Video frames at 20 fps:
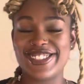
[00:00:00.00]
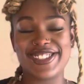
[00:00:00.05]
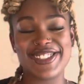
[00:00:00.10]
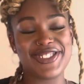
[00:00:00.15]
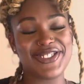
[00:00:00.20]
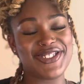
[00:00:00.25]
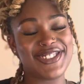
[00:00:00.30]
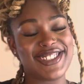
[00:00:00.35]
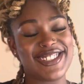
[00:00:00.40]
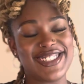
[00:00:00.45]

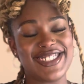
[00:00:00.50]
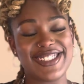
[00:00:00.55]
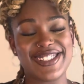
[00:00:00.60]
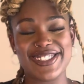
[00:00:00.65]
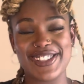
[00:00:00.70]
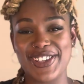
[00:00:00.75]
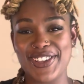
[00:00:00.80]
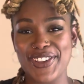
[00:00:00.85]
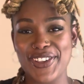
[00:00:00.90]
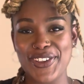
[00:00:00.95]
cute. She's
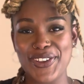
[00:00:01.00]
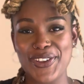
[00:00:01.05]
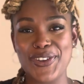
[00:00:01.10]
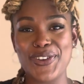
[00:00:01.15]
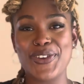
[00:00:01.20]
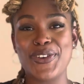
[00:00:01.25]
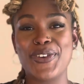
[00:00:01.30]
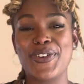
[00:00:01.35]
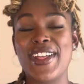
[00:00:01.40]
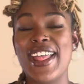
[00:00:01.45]

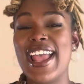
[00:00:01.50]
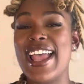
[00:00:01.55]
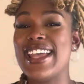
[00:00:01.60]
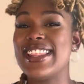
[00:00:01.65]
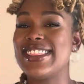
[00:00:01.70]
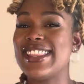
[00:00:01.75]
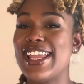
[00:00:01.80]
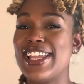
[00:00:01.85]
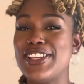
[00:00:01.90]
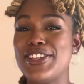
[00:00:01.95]
cute.
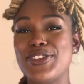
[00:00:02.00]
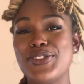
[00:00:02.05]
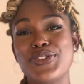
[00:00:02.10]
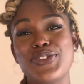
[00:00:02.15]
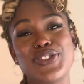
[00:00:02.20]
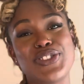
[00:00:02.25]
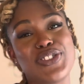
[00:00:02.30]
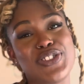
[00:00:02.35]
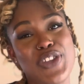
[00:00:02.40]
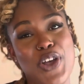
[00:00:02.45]
Thank you
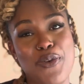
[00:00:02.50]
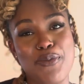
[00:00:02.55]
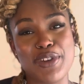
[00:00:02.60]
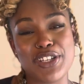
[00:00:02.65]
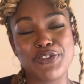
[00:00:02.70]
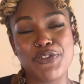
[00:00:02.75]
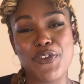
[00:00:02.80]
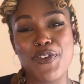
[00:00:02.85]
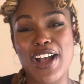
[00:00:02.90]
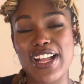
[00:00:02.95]
so much
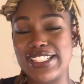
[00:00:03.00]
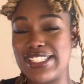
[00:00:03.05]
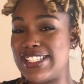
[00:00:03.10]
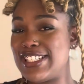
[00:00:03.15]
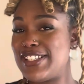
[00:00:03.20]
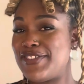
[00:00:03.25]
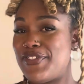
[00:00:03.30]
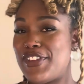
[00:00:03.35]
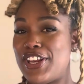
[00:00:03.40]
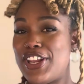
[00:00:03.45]
for watching this
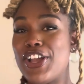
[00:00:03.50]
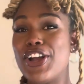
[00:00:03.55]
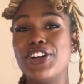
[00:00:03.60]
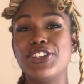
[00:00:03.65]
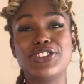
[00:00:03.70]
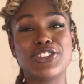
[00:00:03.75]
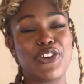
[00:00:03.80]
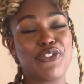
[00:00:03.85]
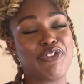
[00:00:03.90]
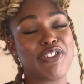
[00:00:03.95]
video.
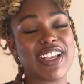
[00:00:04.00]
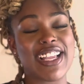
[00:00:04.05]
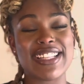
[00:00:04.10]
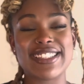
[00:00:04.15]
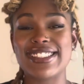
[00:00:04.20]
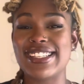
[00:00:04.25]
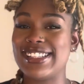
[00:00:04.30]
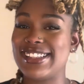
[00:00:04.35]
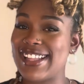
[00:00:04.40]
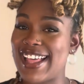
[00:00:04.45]
Don't forget
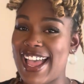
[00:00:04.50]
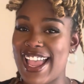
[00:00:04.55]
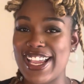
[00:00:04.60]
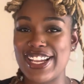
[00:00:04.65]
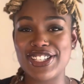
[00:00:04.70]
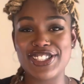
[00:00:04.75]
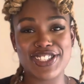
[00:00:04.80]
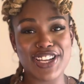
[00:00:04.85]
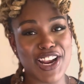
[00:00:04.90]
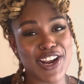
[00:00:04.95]
to like,
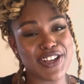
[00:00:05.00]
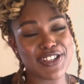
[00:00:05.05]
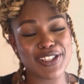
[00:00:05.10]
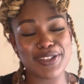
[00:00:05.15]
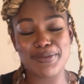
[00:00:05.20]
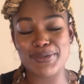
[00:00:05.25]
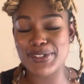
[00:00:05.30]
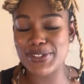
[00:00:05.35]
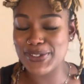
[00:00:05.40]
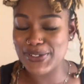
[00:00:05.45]
share,
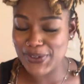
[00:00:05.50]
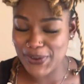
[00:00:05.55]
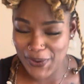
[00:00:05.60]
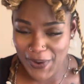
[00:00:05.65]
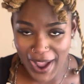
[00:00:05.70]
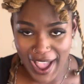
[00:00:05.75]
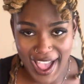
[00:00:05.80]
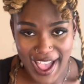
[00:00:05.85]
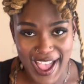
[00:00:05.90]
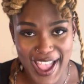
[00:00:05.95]

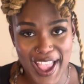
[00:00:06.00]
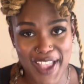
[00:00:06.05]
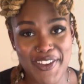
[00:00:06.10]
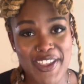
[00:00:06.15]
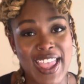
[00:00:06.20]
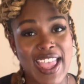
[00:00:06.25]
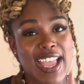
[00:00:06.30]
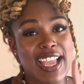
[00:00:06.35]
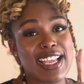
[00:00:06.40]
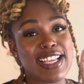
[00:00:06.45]
subscribe,
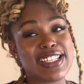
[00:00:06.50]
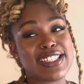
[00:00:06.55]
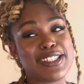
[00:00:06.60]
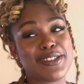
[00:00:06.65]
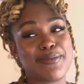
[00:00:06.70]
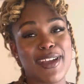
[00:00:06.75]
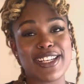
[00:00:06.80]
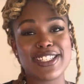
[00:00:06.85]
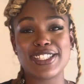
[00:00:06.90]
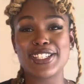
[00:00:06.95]

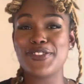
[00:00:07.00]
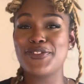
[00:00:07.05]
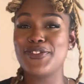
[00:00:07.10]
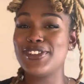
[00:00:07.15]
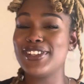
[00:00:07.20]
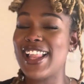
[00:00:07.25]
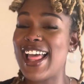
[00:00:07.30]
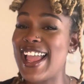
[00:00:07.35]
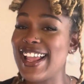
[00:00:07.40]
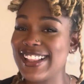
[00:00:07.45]
especially if you
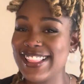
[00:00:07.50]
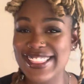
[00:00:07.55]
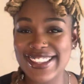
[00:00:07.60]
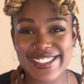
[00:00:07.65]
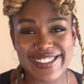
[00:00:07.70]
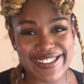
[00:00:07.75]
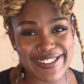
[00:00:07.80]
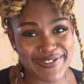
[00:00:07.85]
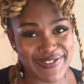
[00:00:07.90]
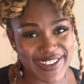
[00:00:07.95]
like
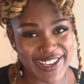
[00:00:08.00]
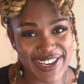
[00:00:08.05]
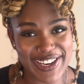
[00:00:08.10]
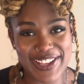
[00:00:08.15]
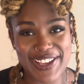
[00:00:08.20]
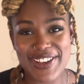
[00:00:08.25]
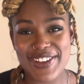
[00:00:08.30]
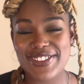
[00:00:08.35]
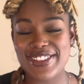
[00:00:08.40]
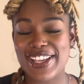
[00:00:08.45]
this
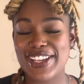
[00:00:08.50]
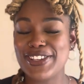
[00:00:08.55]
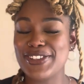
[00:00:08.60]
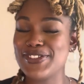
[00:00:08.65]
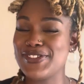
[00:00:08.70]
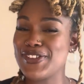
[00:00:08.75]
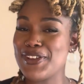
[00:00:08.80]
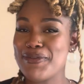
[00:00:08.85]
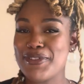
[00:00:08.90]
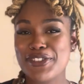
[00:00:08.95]
video. Thank you
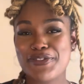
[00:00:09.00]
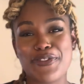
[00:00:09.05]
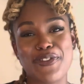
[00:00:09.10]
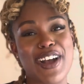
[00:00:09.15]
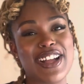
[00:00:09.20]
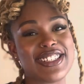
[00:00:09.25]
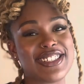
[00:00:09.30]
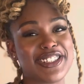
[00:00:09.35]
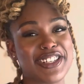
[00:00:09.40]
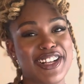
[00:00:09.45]
so much for
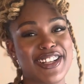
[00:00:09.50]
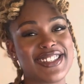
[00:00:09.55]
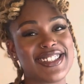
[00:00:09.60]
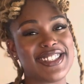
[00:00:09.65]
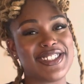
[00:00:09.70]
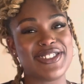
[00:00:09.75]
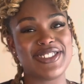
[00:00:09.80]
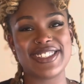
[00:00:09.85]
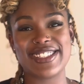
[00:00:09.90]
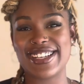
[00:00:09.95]
watching, and I'll see
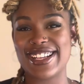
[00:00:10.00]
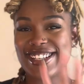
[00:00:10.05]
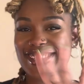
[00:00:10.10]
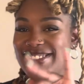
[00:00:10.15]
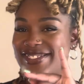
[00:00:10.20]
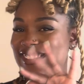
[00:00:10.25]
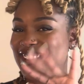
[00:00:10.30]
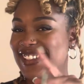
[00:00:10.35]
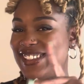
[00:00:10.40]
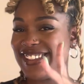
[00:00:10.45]
you in the next one.